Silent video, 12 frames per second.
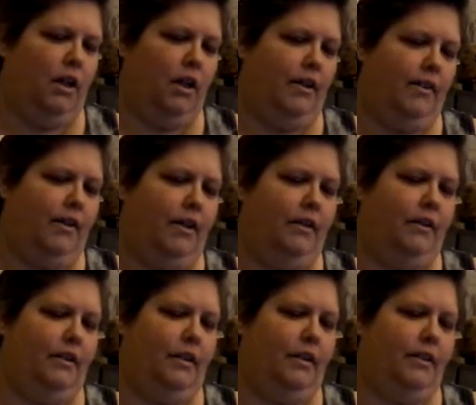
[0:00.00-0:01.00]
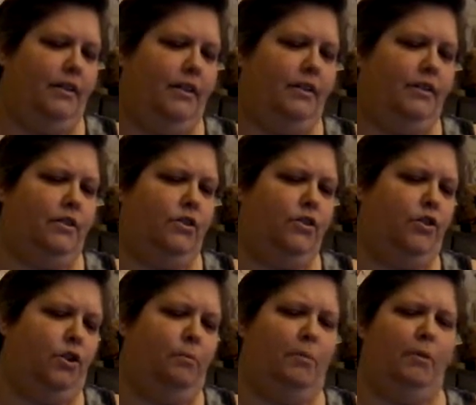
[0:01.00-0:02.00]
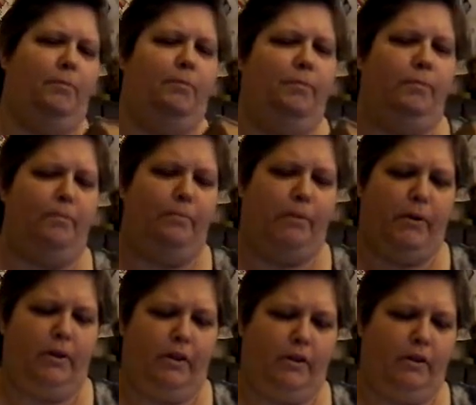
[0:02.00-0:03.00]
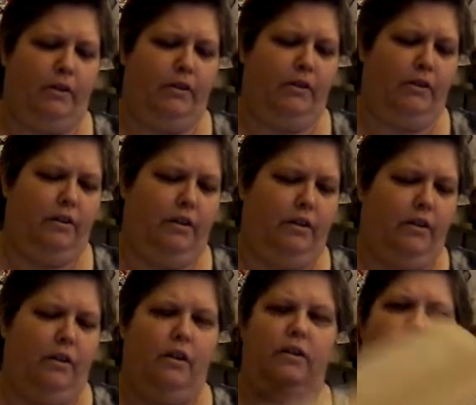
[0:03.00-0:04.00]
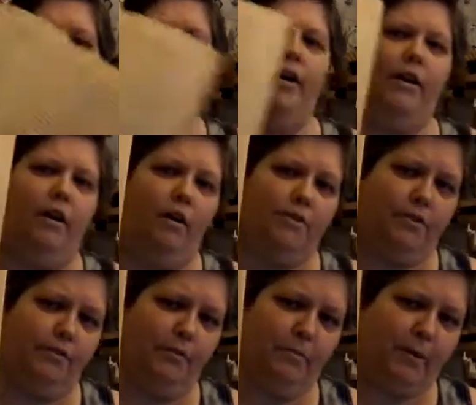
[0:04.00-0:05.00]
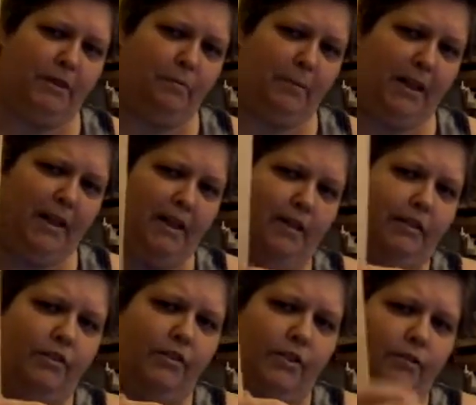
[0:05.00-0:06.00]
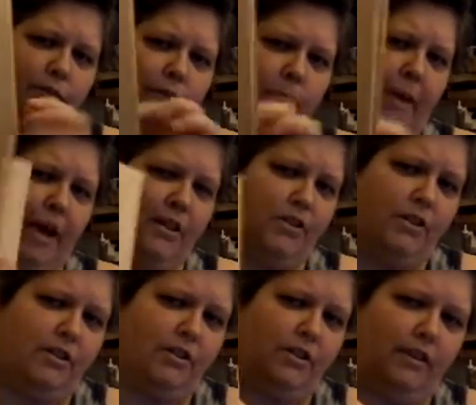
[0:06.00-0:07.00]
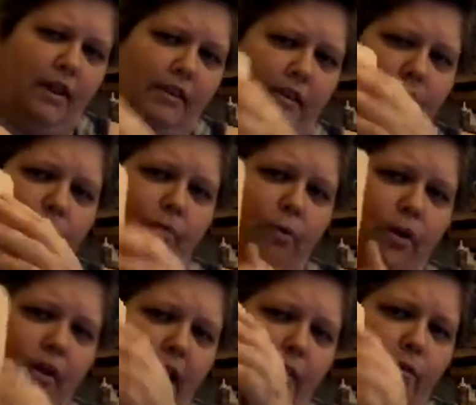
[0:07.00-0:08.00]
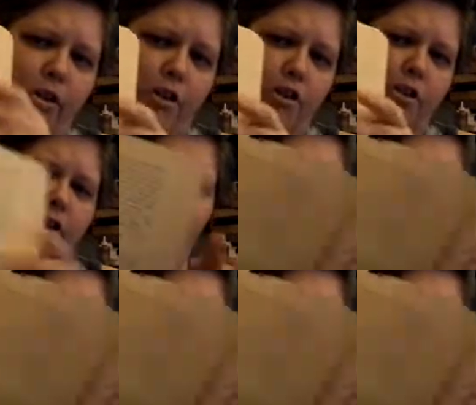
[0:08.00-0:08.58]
and then uh, this is a German book. So uh, also for mixed media, just for the pages and the foreign language.